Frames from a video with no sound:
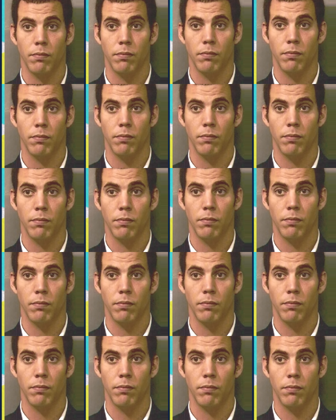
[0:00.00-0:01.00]

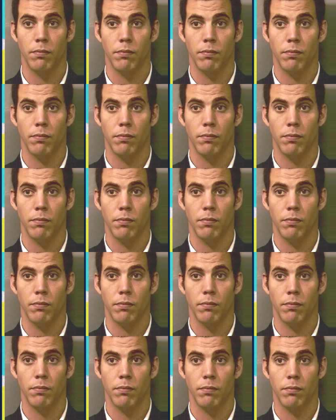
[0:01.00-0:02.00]

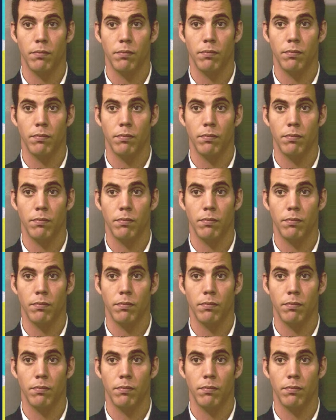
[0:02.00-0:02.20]
The person shown says nothing.